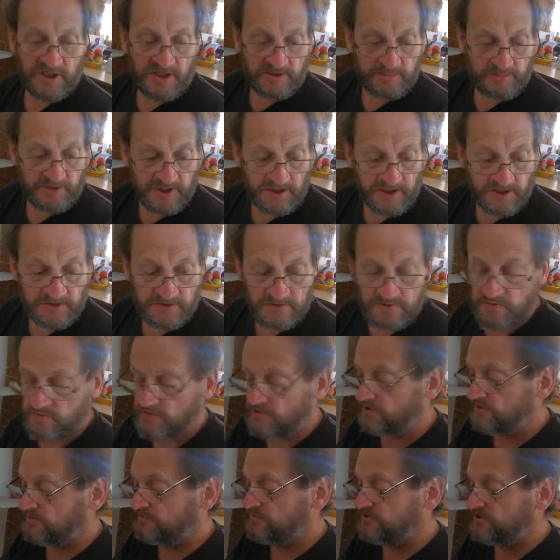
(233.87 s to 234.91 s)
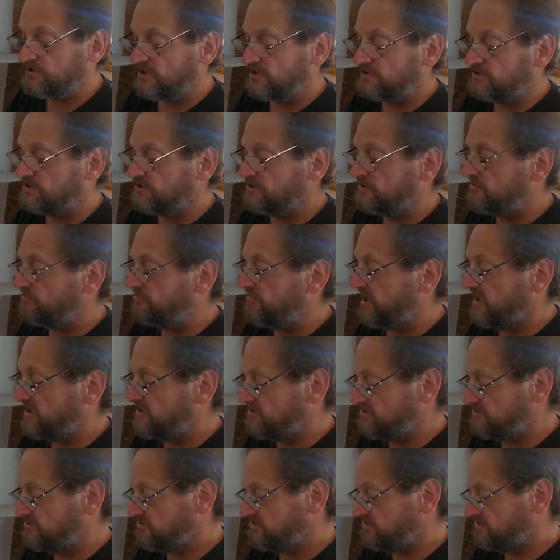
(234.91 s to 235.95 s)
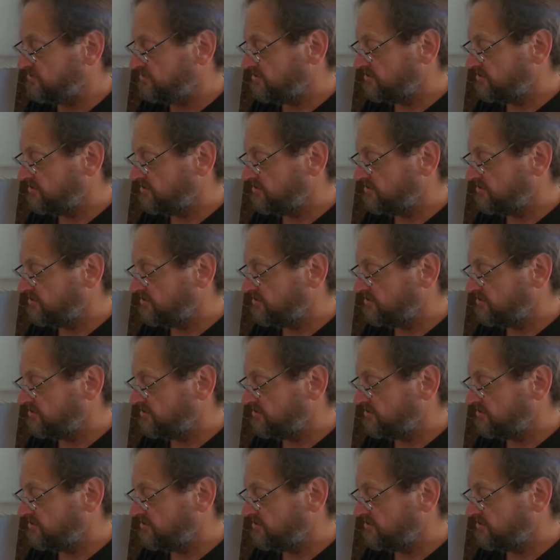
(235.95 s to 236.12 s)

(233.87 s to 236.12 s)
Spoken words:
paper when attaching the badges.